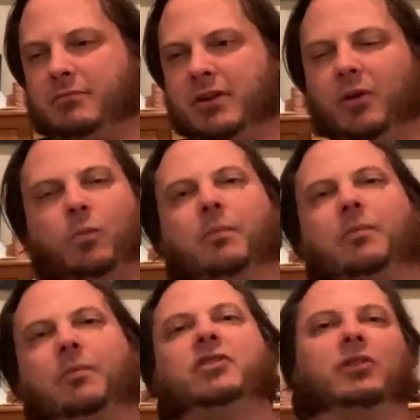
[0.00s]
you know,
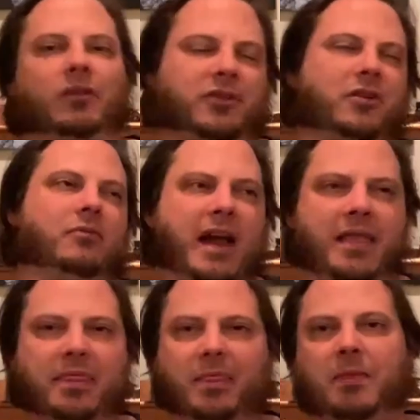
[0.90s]
what would you do if
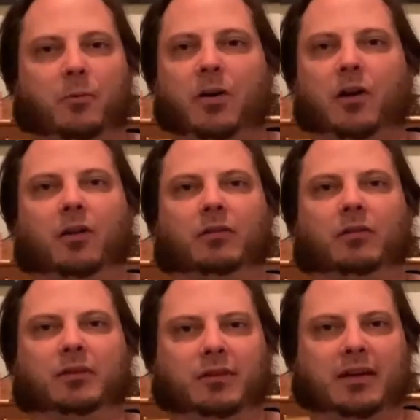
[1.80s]
you ran the
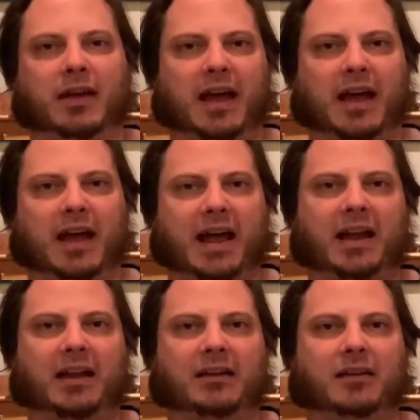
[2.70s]
world?
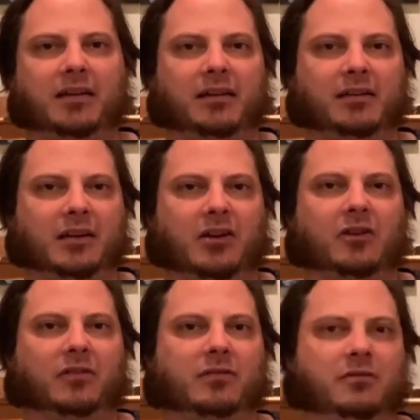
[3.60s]
And, you
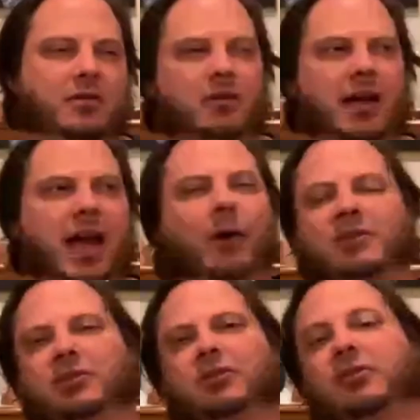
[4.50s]
know, how would
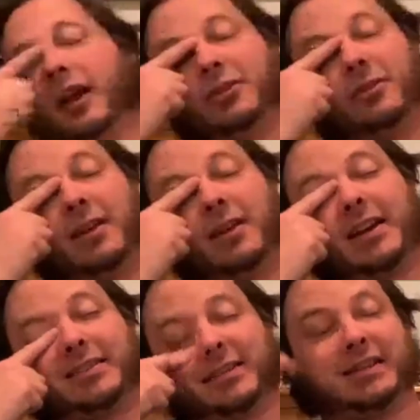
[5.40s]
you
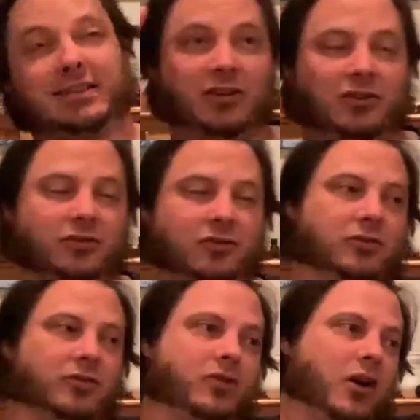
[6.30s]
address this
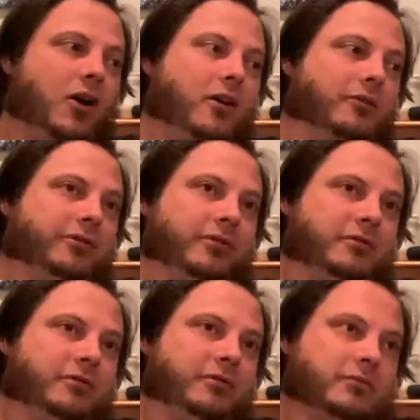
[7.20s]
issue of,